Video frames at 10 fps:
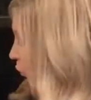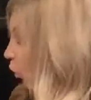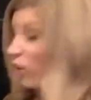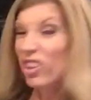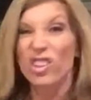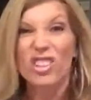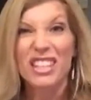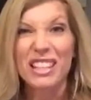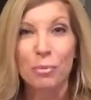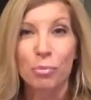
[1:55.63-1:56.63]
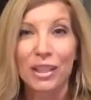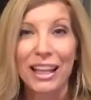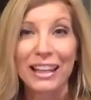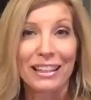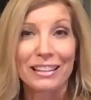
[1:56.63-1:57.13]
Or you can just eat them
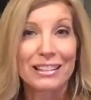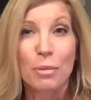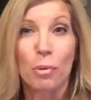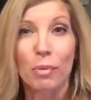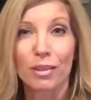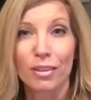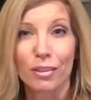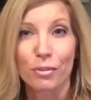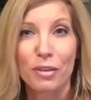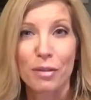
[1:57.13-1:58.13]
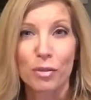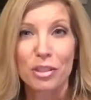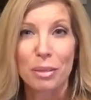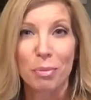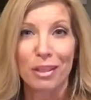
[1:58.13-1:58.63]
plain and dip them into your
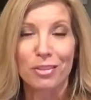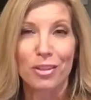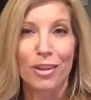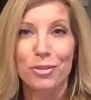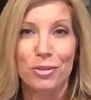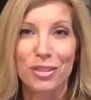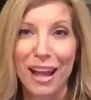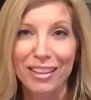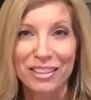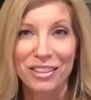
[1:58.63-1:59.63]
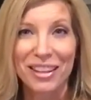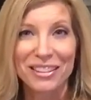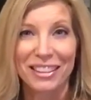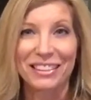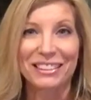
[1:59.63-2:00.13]
favorite dipping sauce or salad
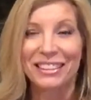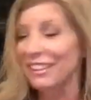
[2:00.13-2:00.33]
dressing.